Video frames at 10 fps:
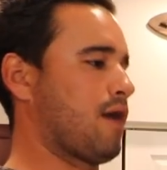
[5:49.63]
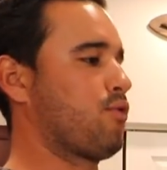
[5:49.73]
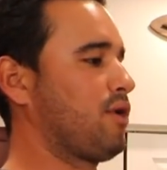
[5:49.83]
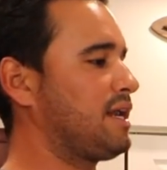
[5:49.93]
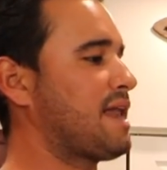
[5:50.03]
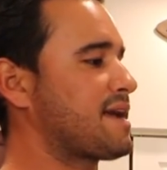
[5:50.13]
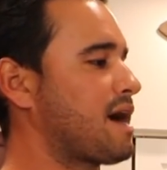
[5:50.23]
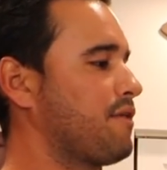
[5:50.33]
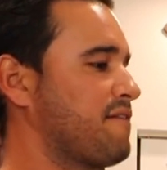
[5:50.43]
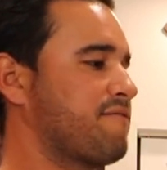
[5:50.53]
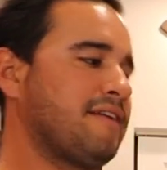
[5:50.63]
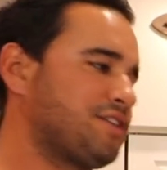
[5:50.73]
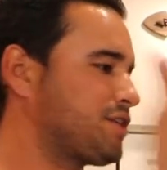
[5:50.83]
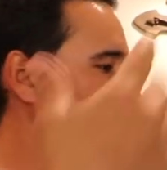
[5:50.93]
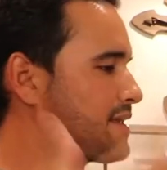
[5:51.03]
I really like how they
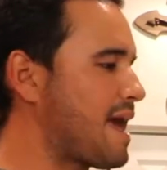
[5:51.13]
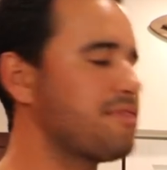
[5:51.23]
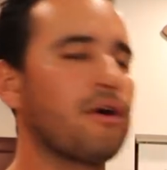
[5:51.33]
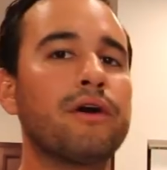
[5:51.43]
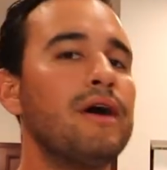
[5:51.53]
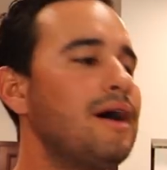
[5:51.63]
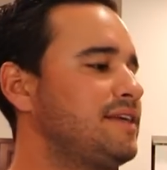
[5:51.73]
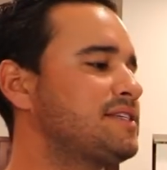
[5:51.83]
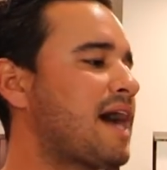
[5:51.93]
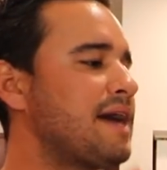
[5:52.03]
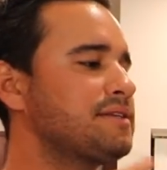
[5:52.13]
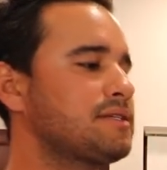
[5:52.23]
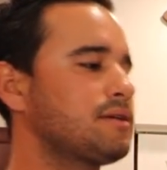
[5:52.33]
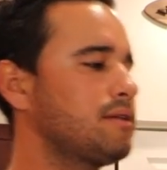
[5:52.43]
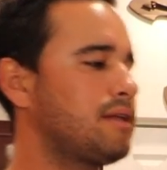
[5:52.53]
finished it again. They're, these
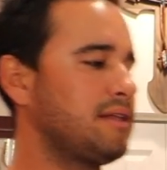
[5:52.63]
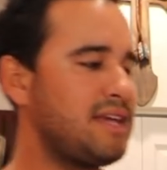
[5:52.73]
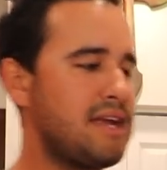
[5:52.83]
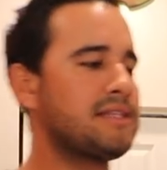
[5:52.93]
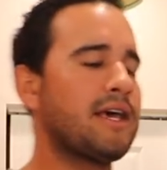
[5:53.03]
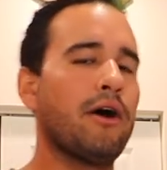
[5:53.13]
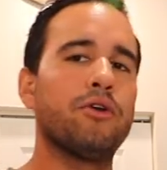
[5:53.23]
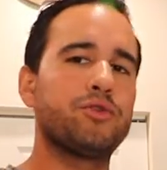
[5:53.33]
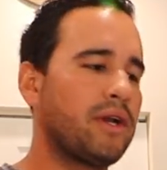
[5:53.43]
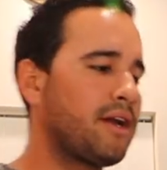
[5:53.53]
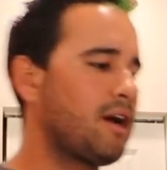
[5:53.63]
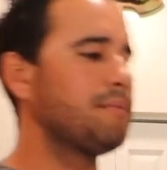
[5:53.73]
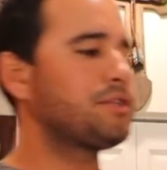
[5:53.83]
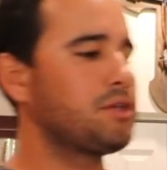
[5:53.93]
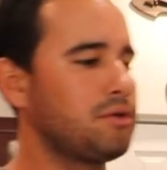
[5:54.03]
guys, the details when it
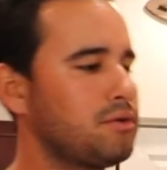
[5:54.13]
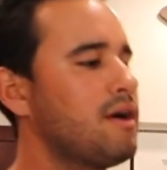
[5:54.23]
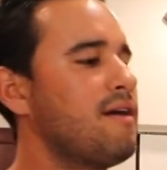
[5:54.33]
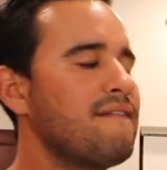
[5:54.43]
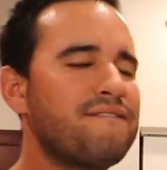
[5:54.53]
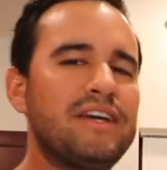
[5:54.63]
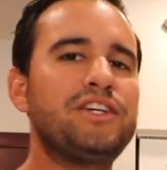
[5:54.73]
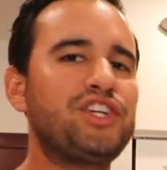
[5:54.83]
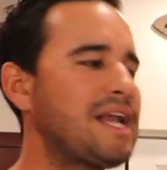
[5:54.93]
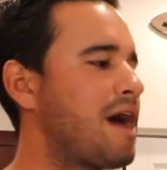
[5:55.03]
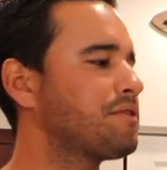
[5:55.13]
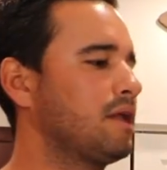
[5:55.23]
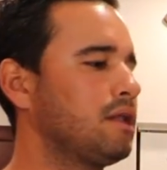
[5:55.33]
comes to finishing out the